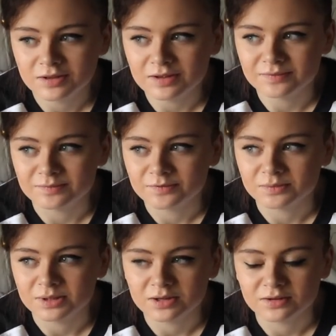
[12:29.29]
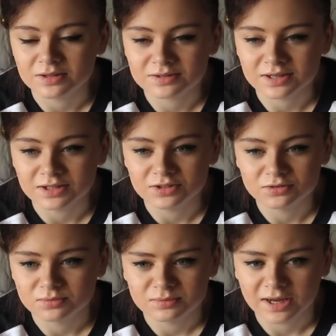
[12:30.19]
Even from the youngest
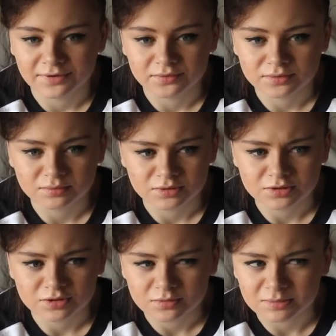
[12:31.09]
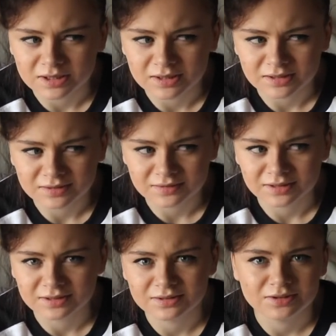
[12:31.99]
age, adults would assume it. And it's
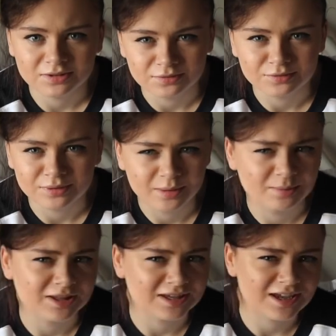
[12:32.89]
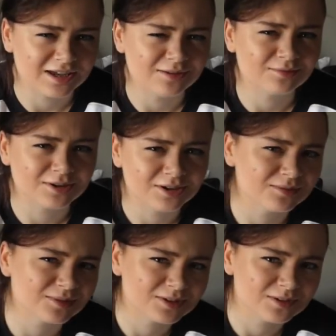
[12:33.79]
like, ew, I'm like 8, why are
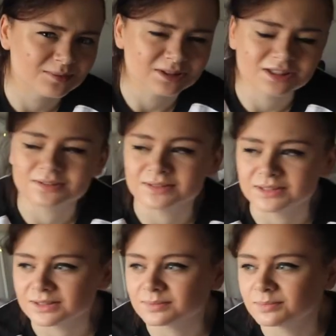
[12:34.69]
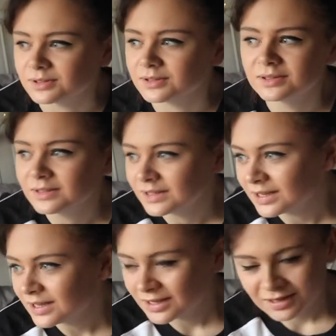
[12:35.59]
you assuming these things? But
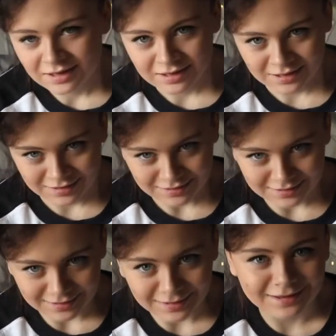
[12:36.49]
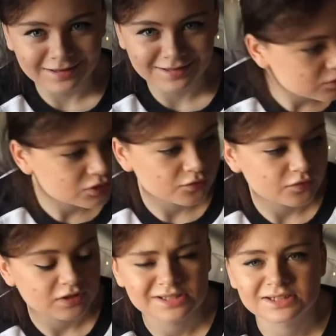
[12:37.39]
yeah. What was your
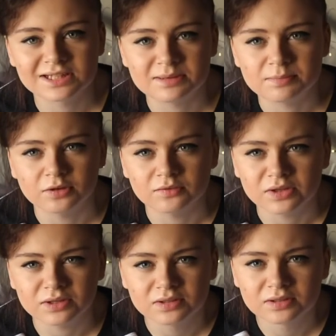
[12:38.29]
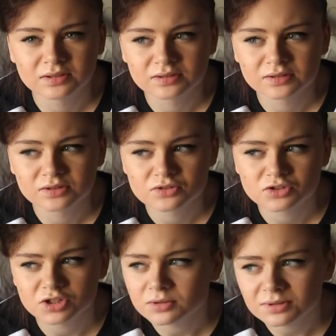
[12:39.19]
first sleepover?
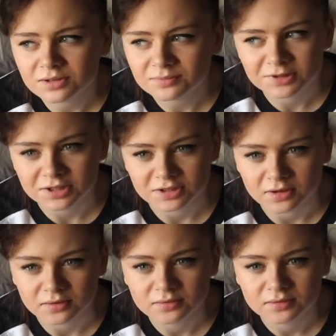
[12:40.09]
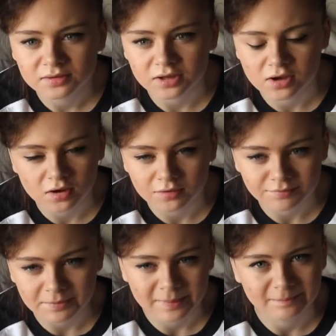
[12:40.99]
Do you know, I don't really know. I
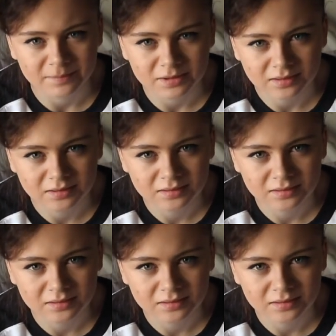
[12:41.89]
can't remember.